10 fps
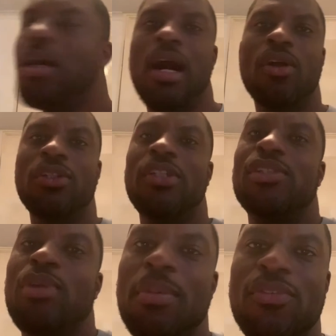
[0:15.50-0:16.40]
I got to do this
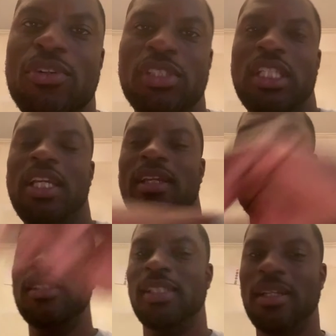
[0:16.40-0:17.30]
quick before she
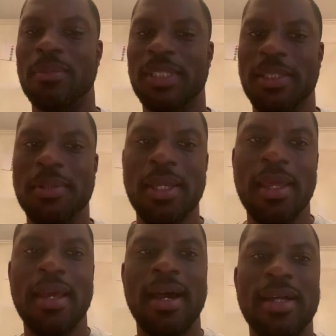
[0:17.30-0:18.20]
comes in
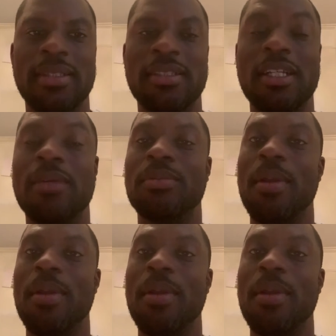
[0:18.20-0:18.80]
and disturbs me.